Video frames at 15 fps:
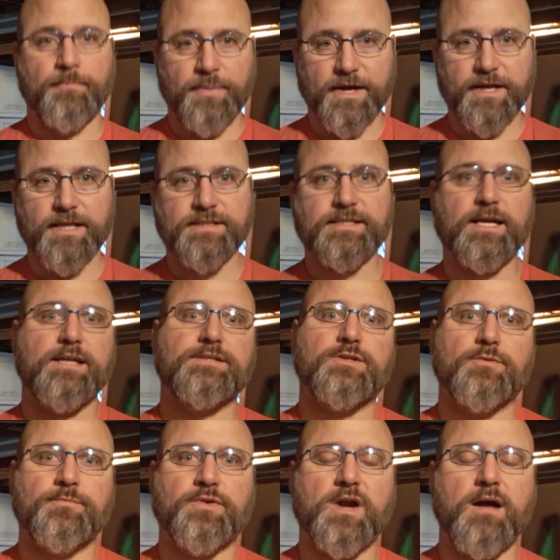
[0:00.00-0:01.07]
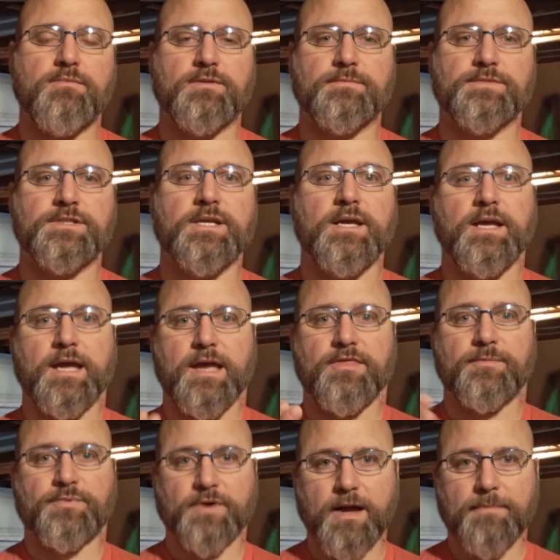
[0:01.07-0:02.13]
But it's got its own problems. And
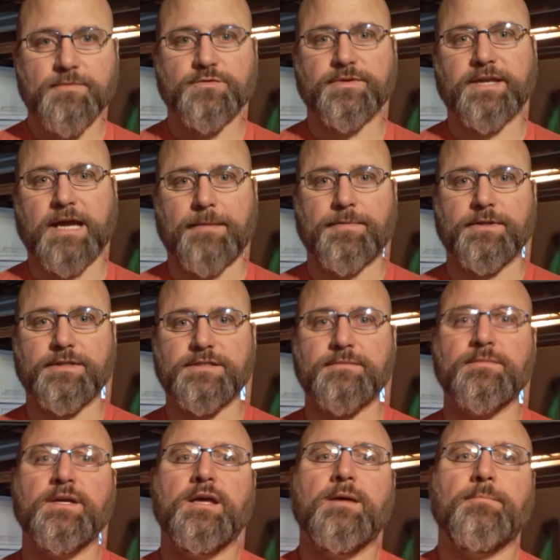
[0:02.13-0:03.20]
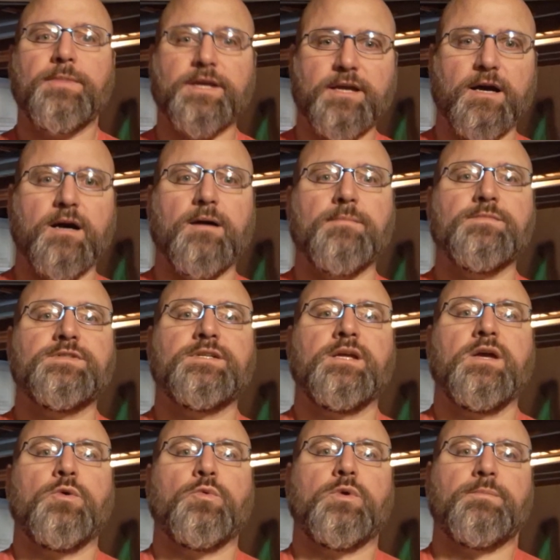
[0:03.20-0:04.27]
the problems with capitalism becomes
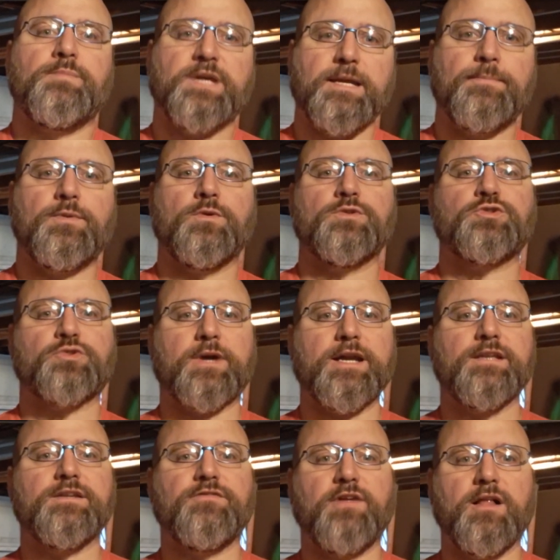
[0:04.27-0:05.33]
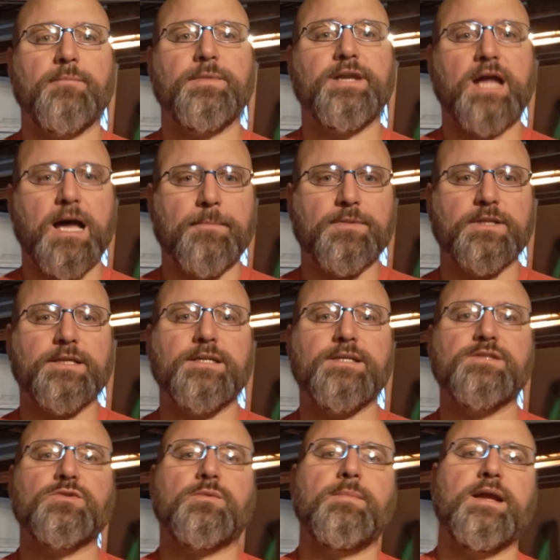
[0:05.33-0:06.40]
when people try to develop
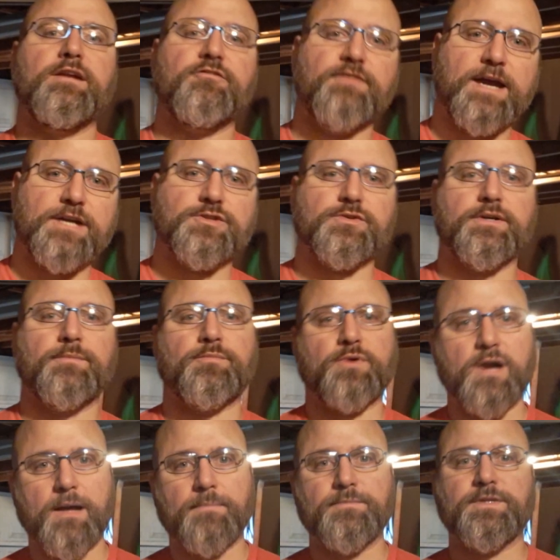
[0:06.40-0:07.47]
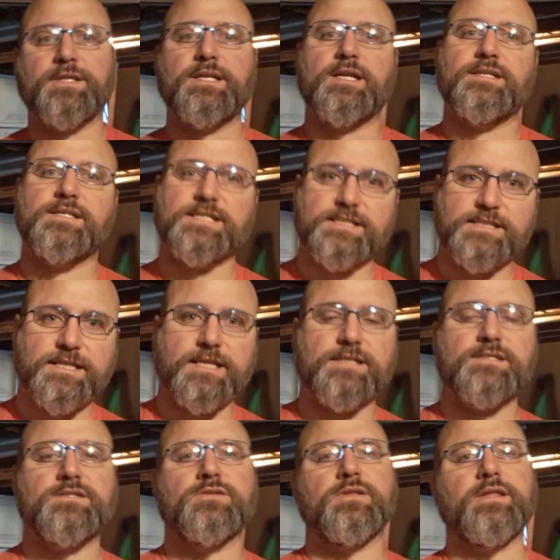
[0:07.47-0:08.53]
monopolies or manufacture a problem that doesn't
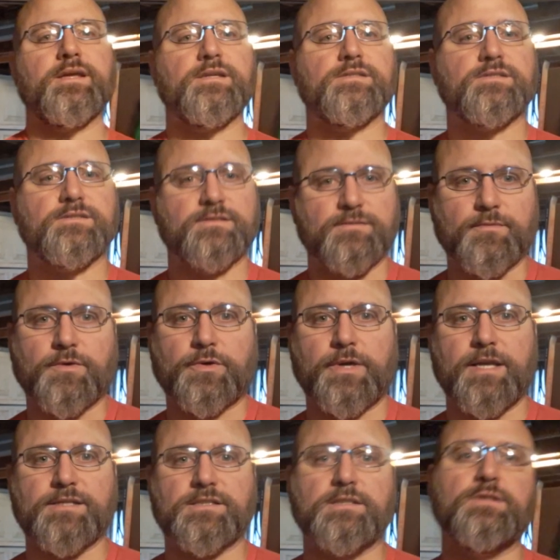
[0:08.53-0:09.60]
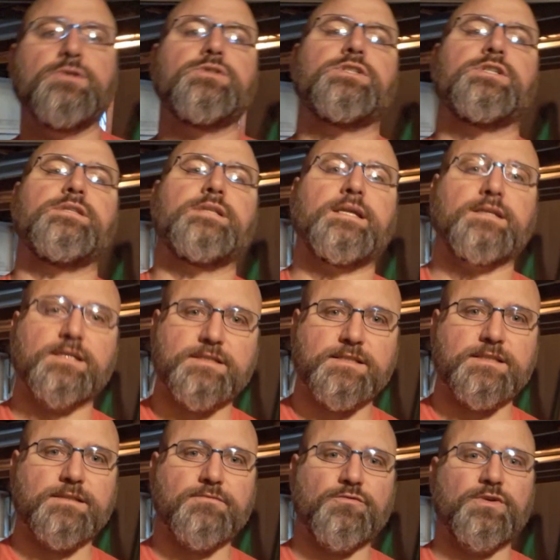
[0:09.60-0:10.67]
exist so they can create a solution that
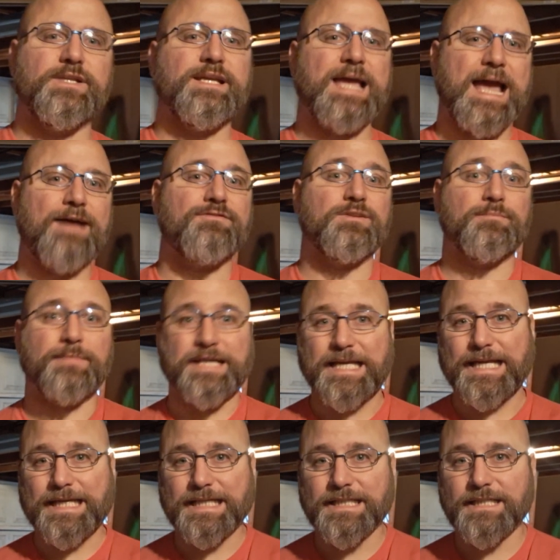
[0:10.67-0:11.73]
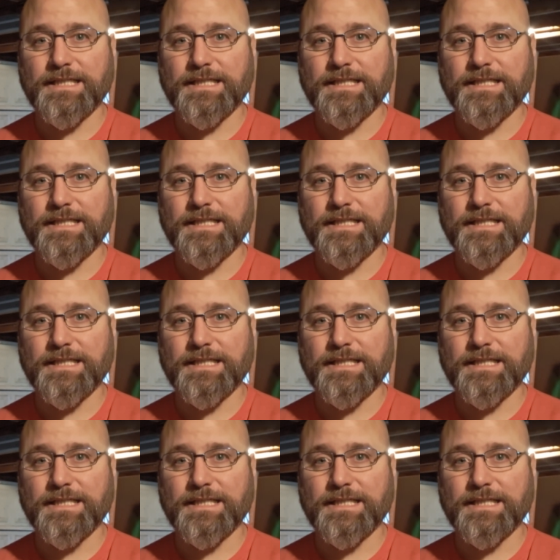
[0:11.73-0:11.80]
doesn't really have to be.